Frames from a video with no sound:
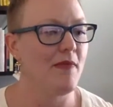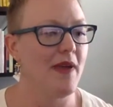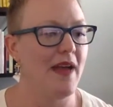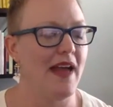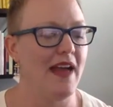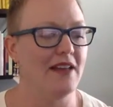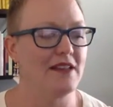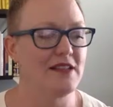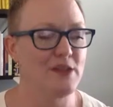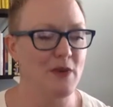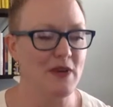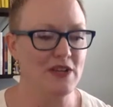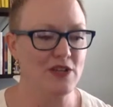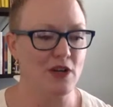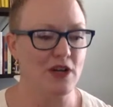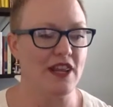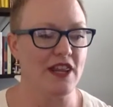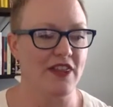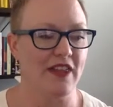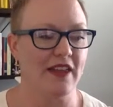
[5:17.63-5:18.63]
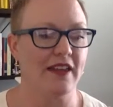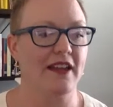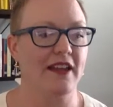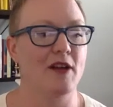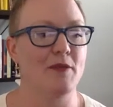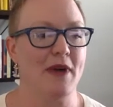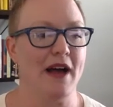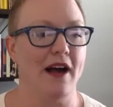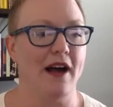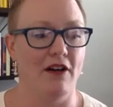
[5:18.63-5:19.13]
And so I started thinking
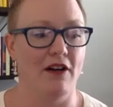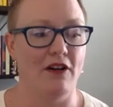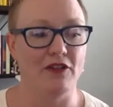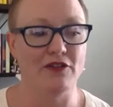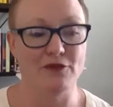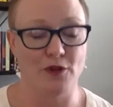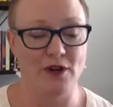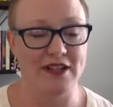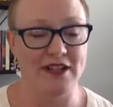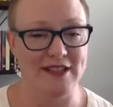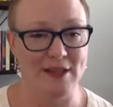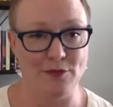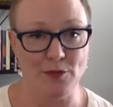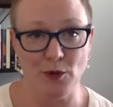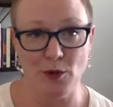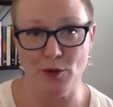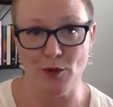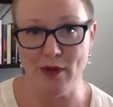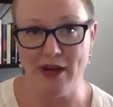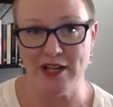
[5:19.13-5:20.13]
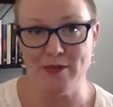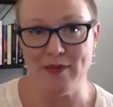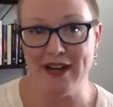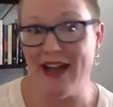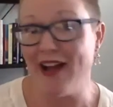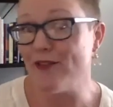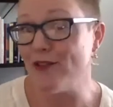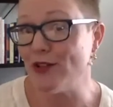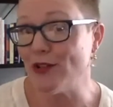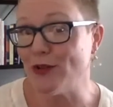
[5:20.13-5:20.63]
about, for example, Monument
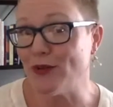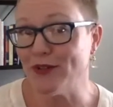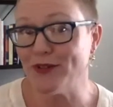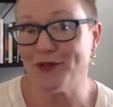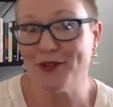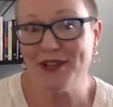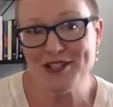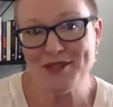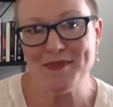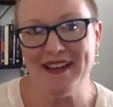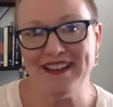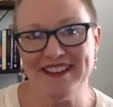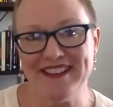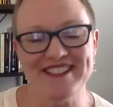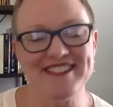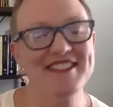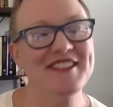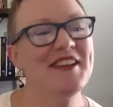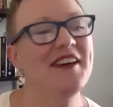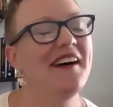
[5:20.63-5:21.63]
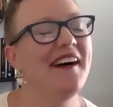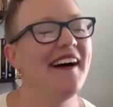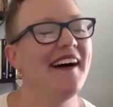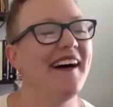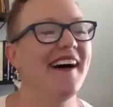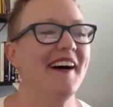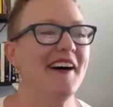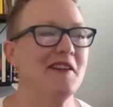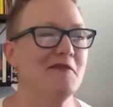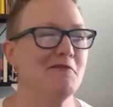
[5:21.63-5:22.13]
Avenue in Richmond,
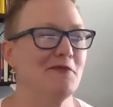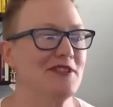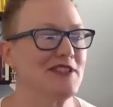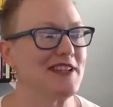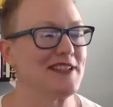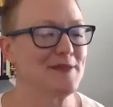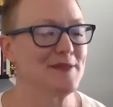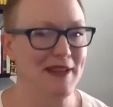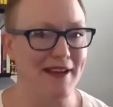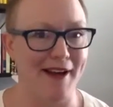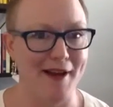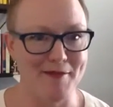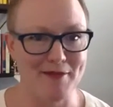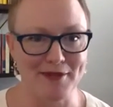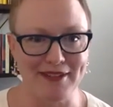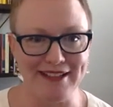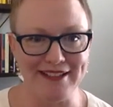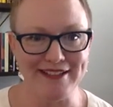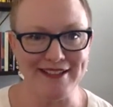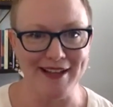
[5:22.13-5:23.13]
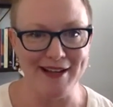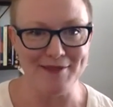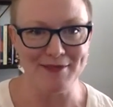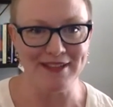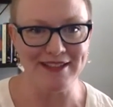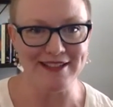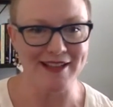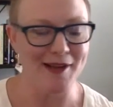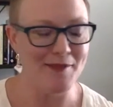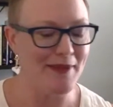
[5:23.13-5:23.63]
which has become a really
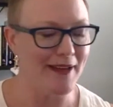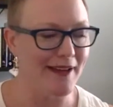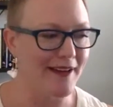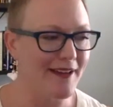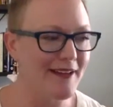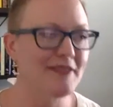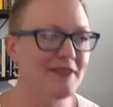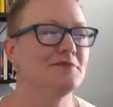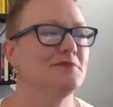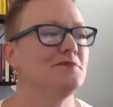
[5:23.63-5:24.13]
timely topic.